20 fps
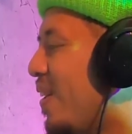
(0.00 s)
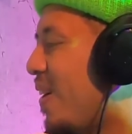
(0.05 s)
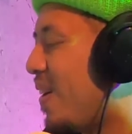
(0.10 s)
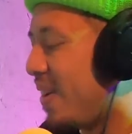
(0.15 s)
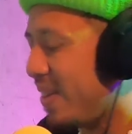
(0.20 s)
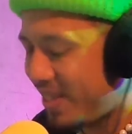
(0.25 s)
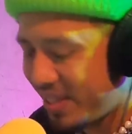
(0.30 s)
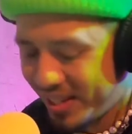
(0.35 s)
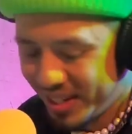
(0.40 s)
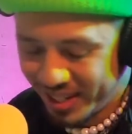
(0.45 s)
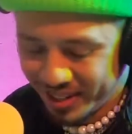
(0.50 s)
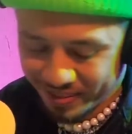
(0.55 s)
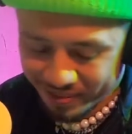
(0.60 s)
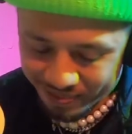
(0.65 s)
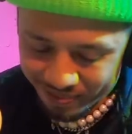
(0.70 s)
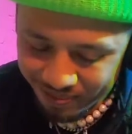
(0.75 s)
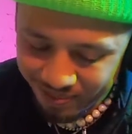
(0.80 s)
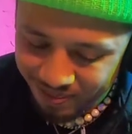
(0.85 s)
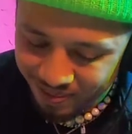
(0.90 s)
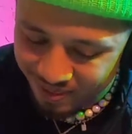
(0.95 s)
our shit,
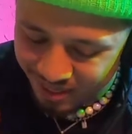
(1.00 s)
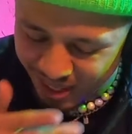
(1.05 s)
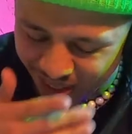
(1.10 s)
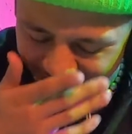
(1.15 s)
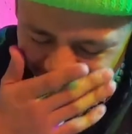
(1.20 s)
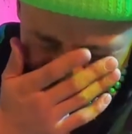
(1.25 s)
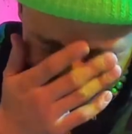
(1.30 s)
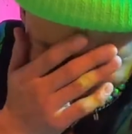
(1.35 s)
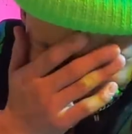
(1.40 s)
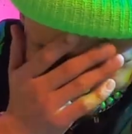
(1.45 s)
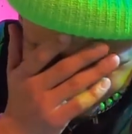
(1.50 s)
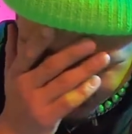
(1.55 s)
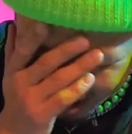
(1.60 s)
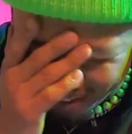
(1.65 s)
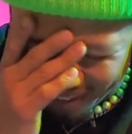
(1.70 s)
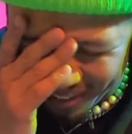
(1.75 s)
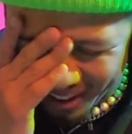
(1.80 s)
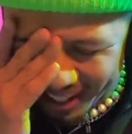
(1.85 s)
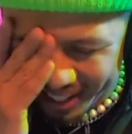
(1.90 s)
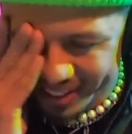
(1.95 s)
the way our set
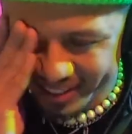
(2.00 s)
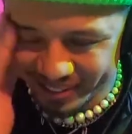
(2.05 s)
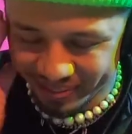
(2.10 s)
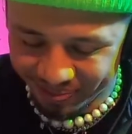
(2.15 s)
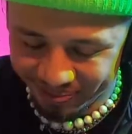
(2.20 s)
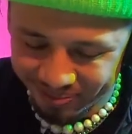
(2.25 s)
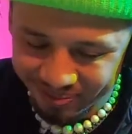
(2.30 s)
went,